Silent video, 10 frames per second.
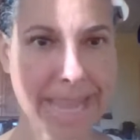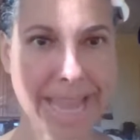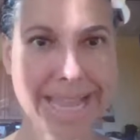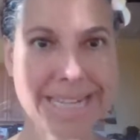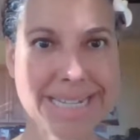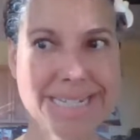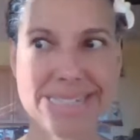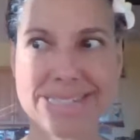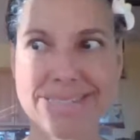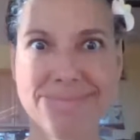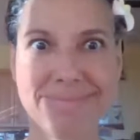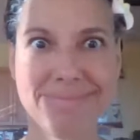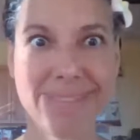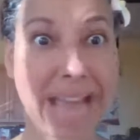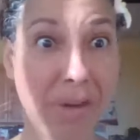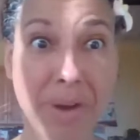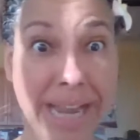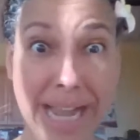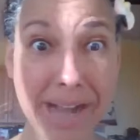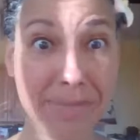And now I
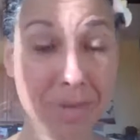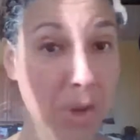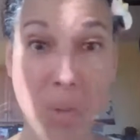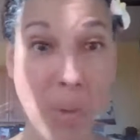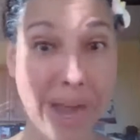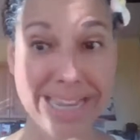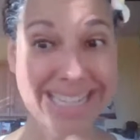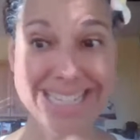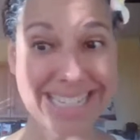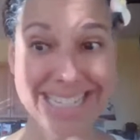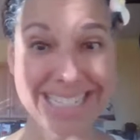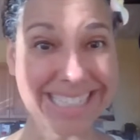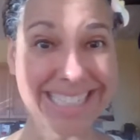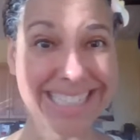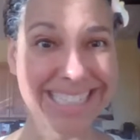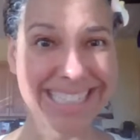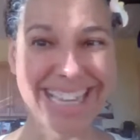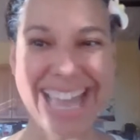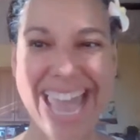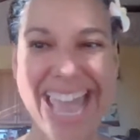have no idea.
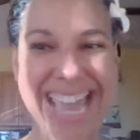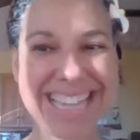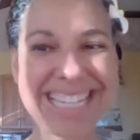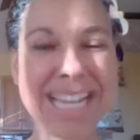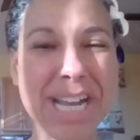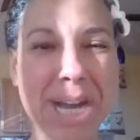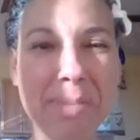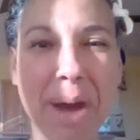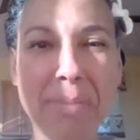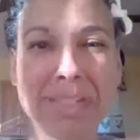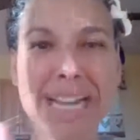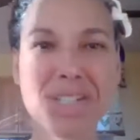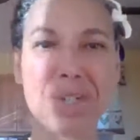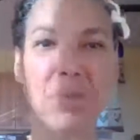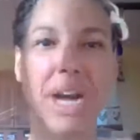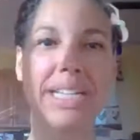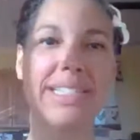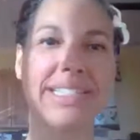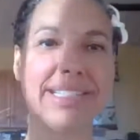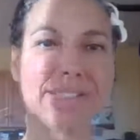Hey, Tim, I'm glad you're
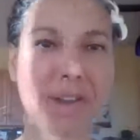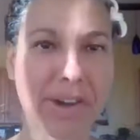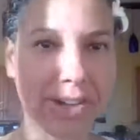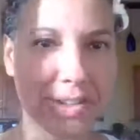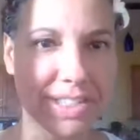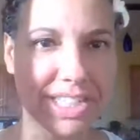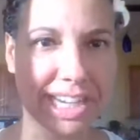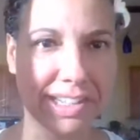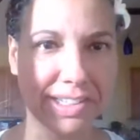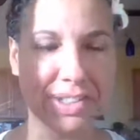watching. Sorry you're in jail